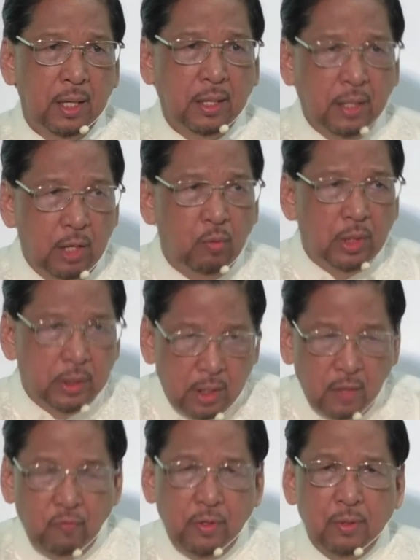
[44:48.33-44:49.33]
And he will
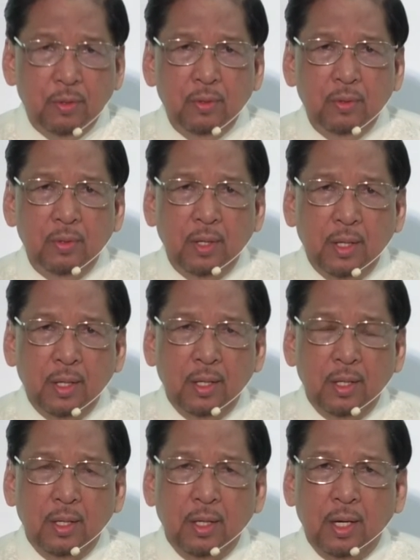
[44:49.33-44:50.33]
give you,
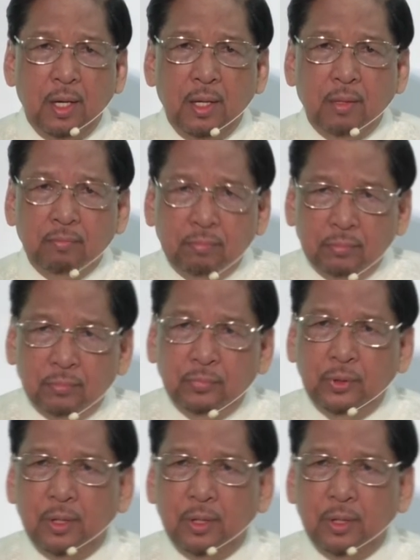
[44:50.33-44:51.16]
um,